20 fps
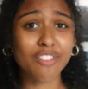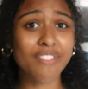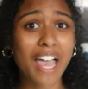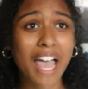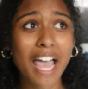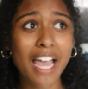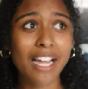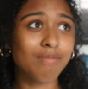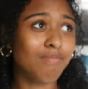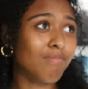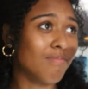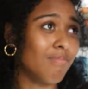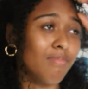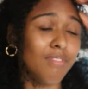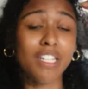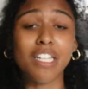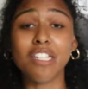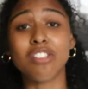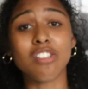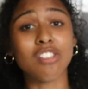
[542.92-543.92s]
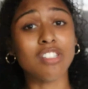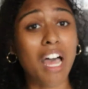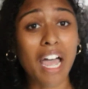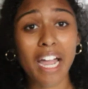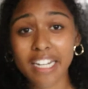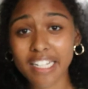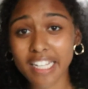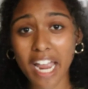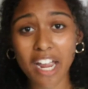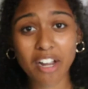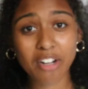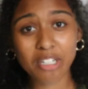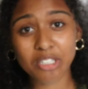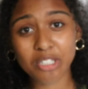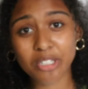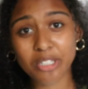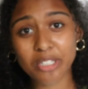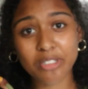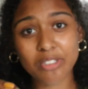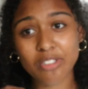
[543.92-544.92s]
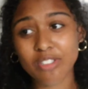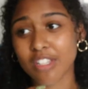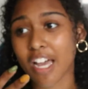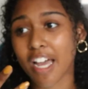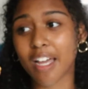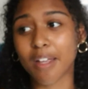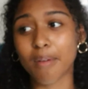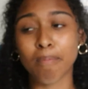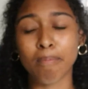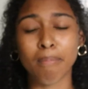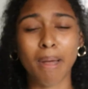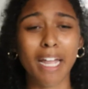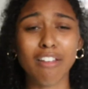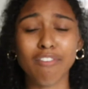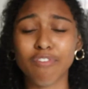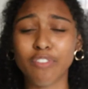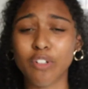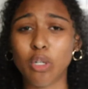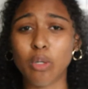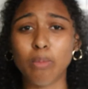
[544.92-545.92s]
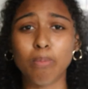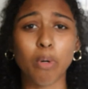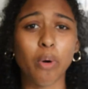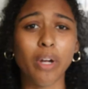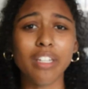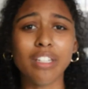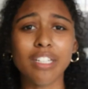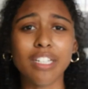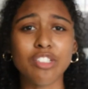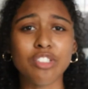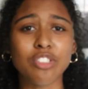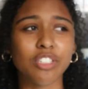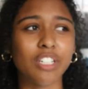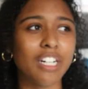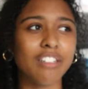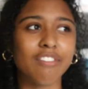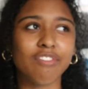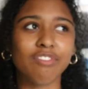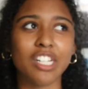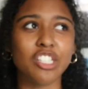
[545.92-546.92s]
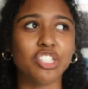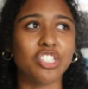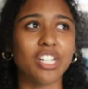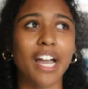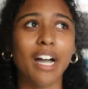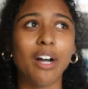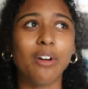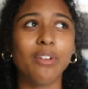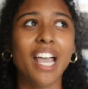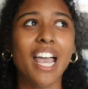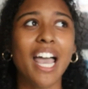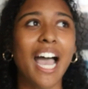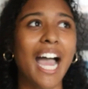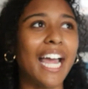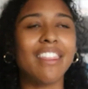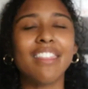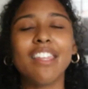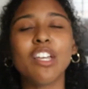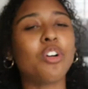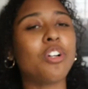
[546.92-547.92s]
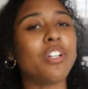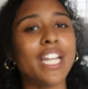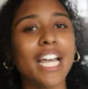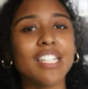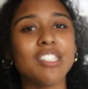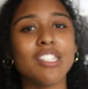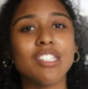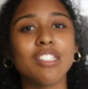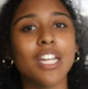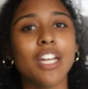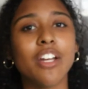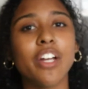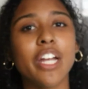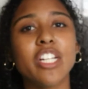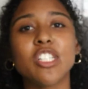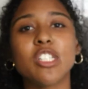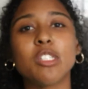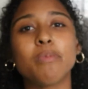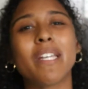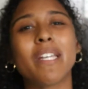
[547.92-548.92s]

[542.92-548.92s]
of that, these side characters that might feel pointless or unfleshed out, I think are necessary just